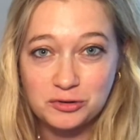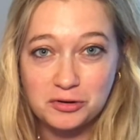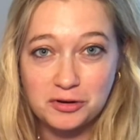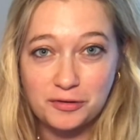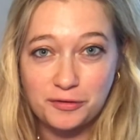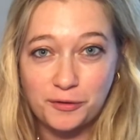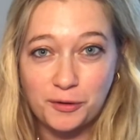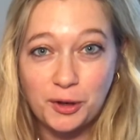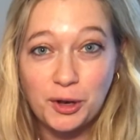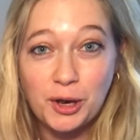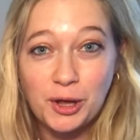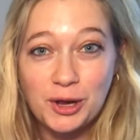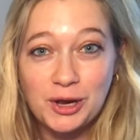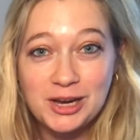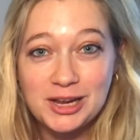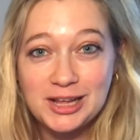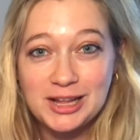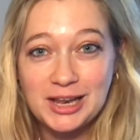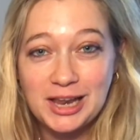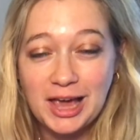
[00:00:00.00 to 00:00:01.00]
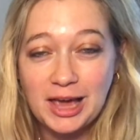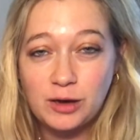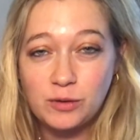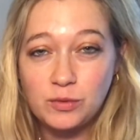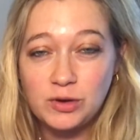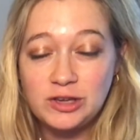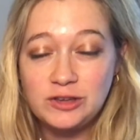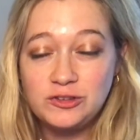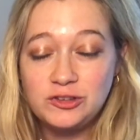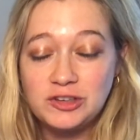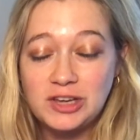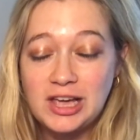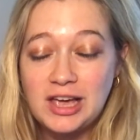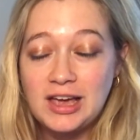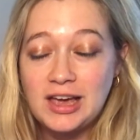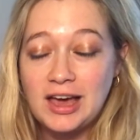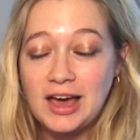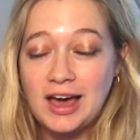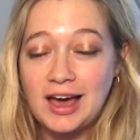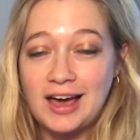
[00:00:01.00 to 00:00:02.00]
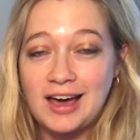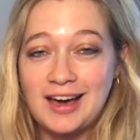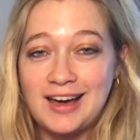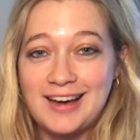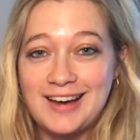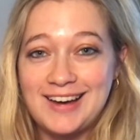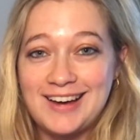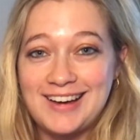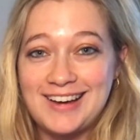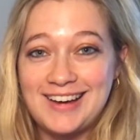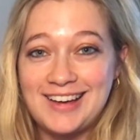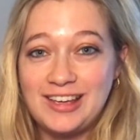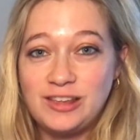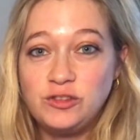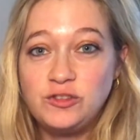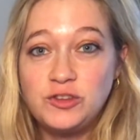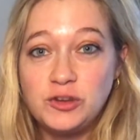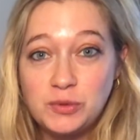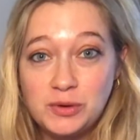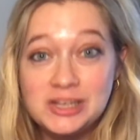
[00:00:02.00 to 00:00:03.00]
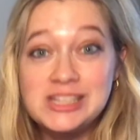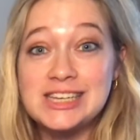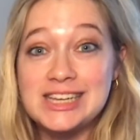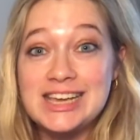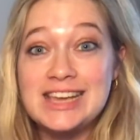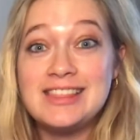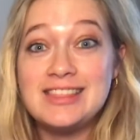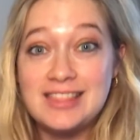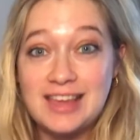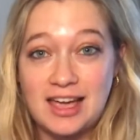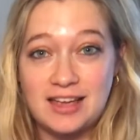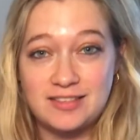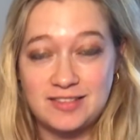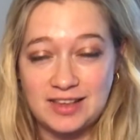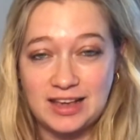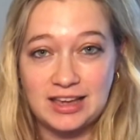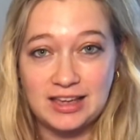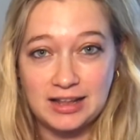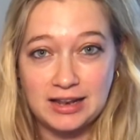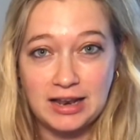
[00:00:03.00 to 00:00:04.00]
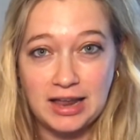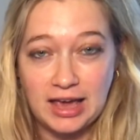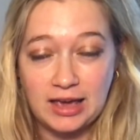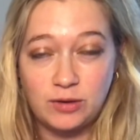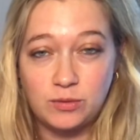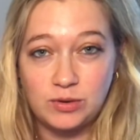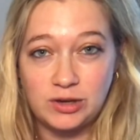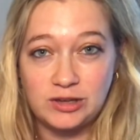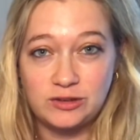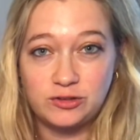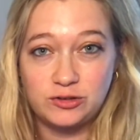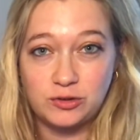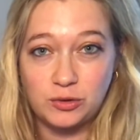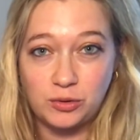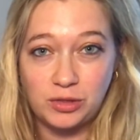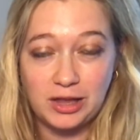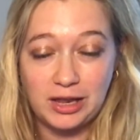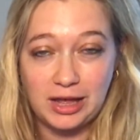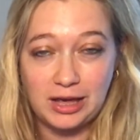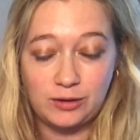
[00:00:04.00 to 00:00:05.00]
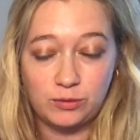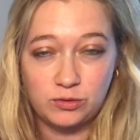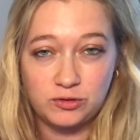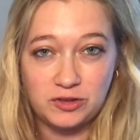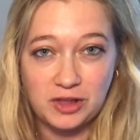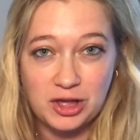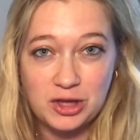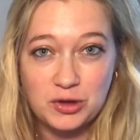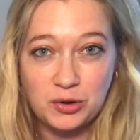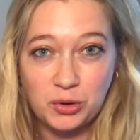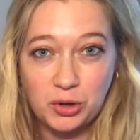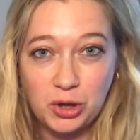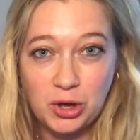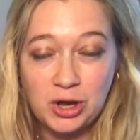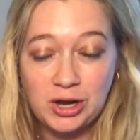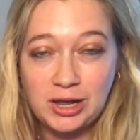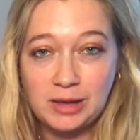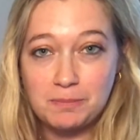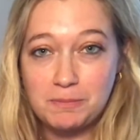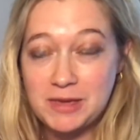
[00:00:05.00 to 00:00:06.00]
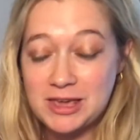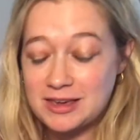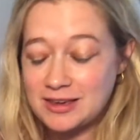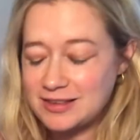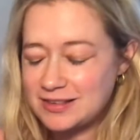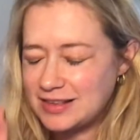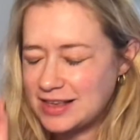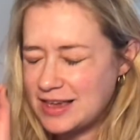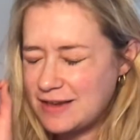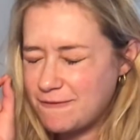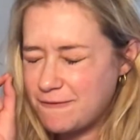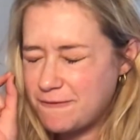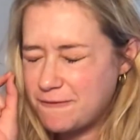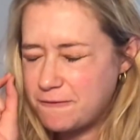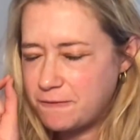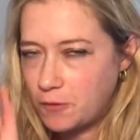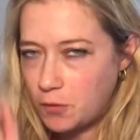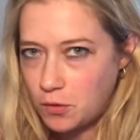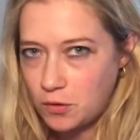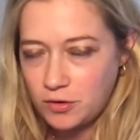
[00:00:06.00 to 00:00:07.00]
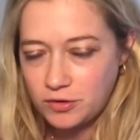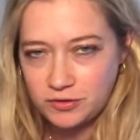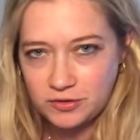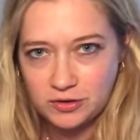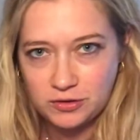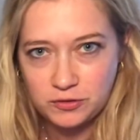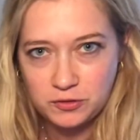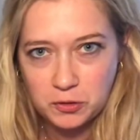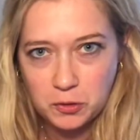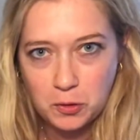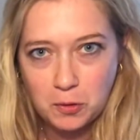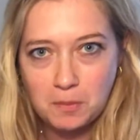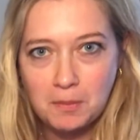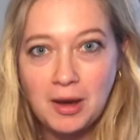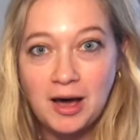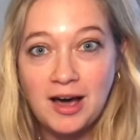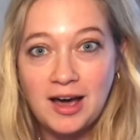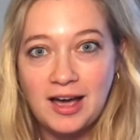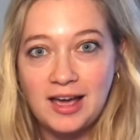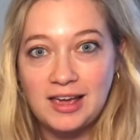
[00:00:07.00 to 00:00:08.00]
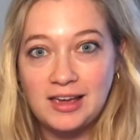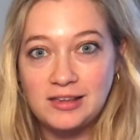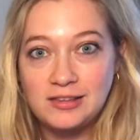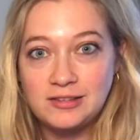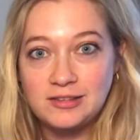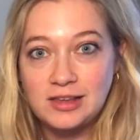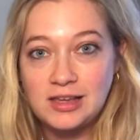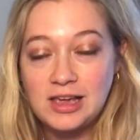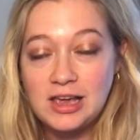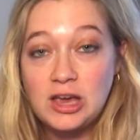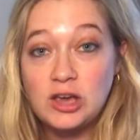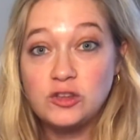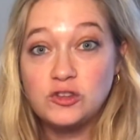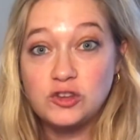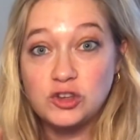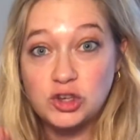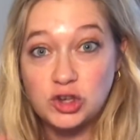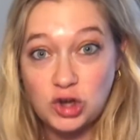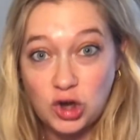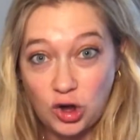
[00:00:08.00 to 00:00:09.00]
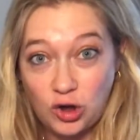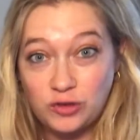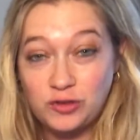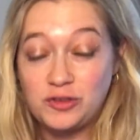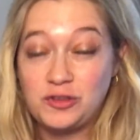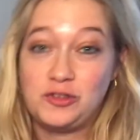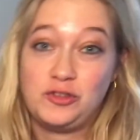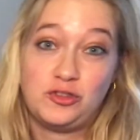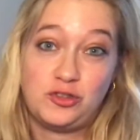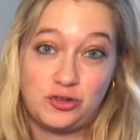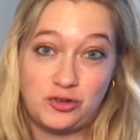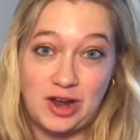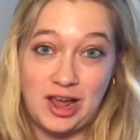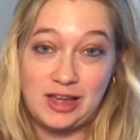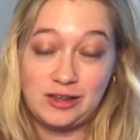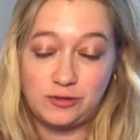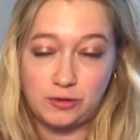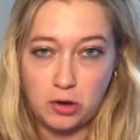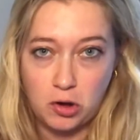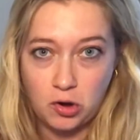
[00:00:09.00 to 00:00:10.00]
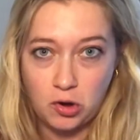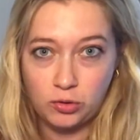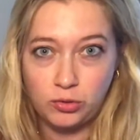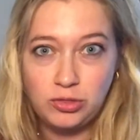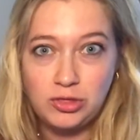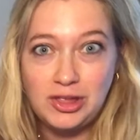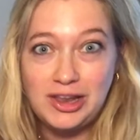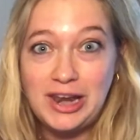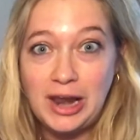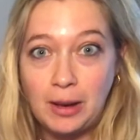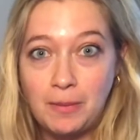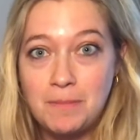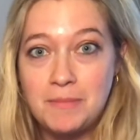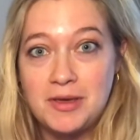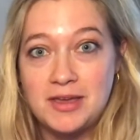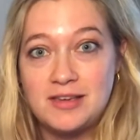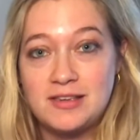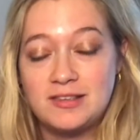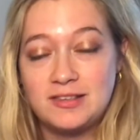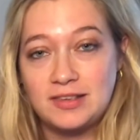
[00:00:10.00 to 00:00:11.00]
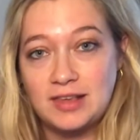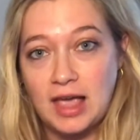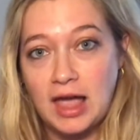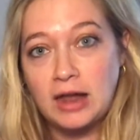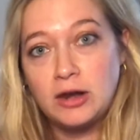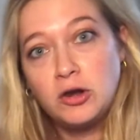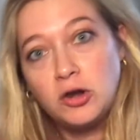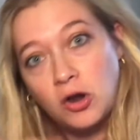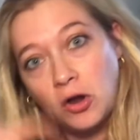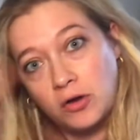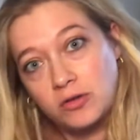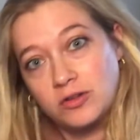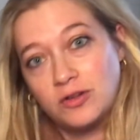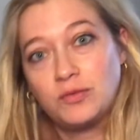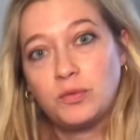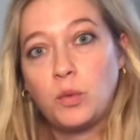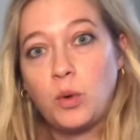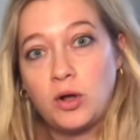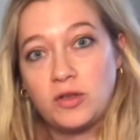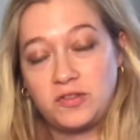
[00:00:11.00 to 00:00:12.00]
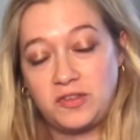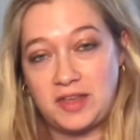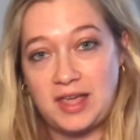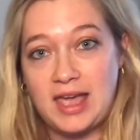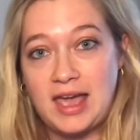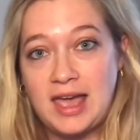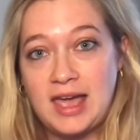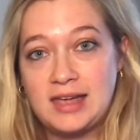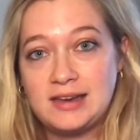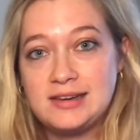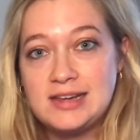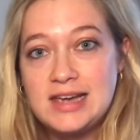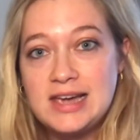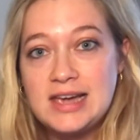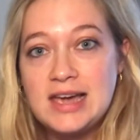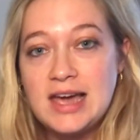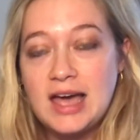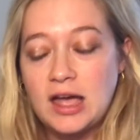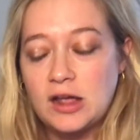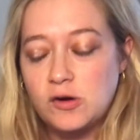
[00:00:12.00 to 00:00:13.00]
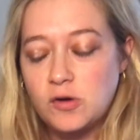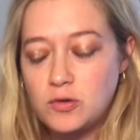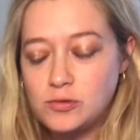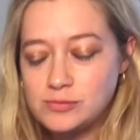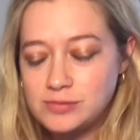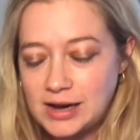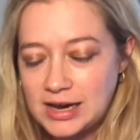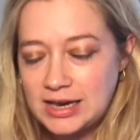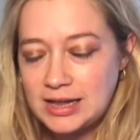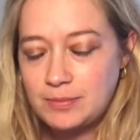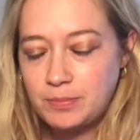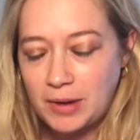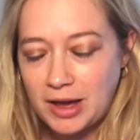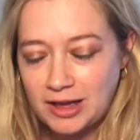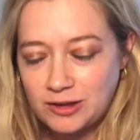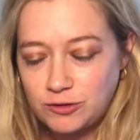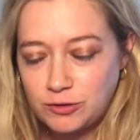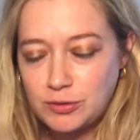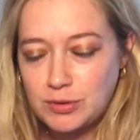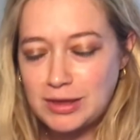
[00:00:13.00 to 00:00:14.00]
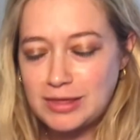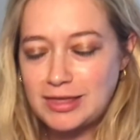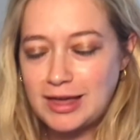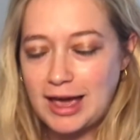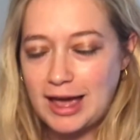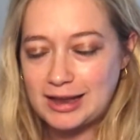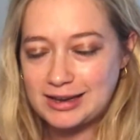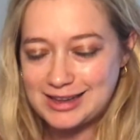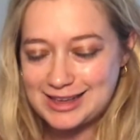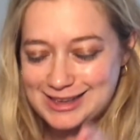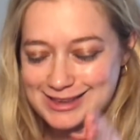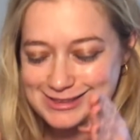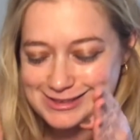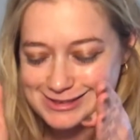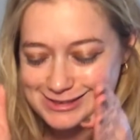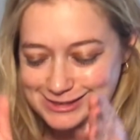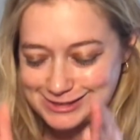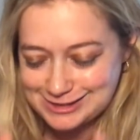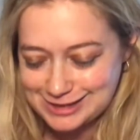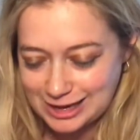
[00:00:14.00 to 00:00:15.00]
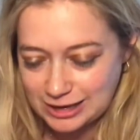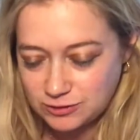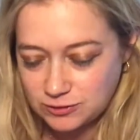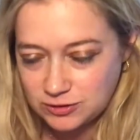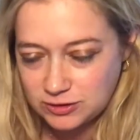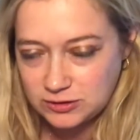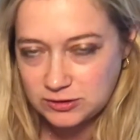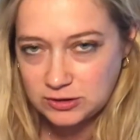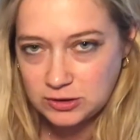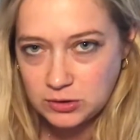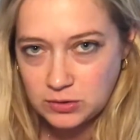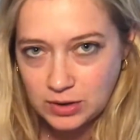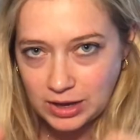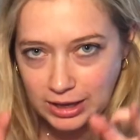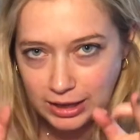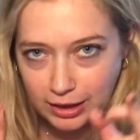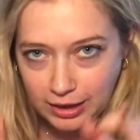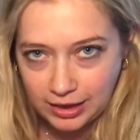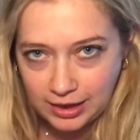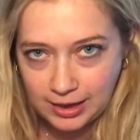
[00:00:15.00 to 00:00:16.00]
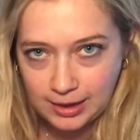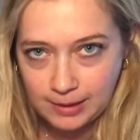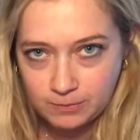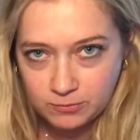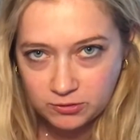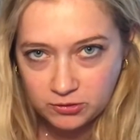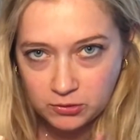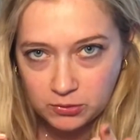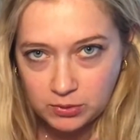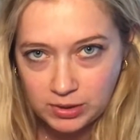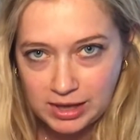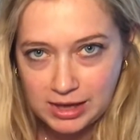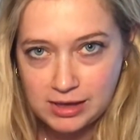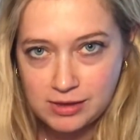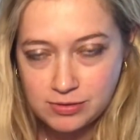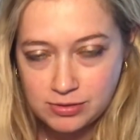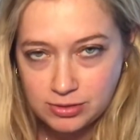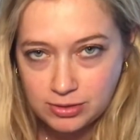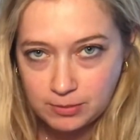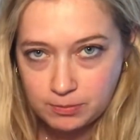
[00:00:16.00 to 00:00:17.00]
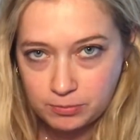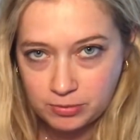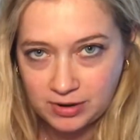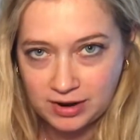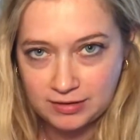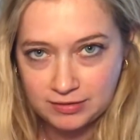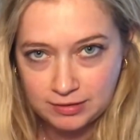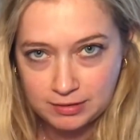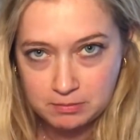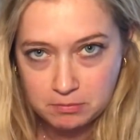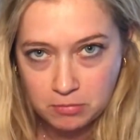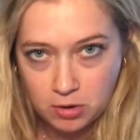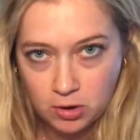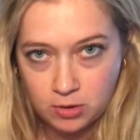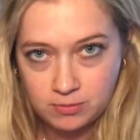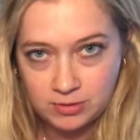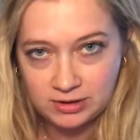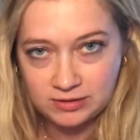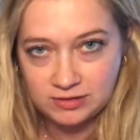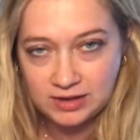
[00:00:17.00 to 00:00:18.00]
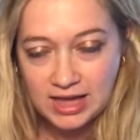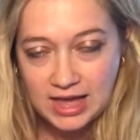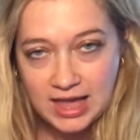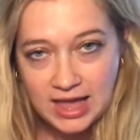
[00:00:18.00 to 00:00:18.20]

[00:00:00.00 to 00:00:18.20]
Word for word: or if you're learning a language, uh, do it in that second language or the language that you're learning, because it forces your mind to concentrate on the numbers and not of what's ahead. And already by doing that, it centers you and keeps you in the present moment.